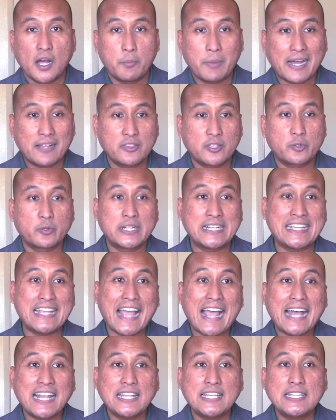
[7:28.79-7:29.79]
about the
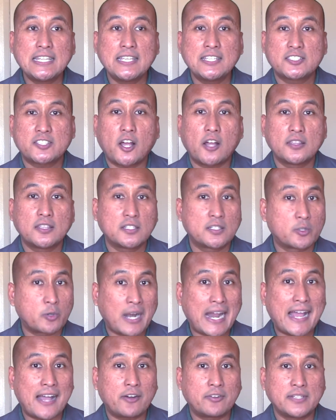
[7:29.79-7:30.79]
realities on the
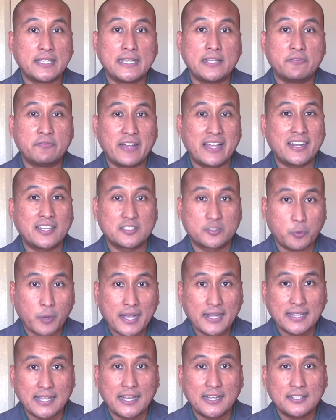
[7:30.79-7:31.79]
ground in
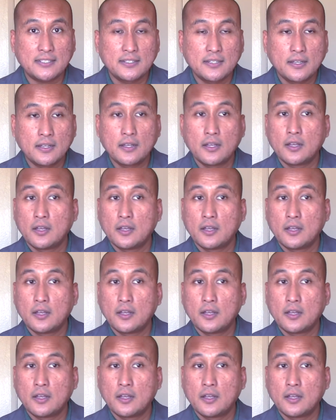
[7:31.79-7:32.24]
Venezuela,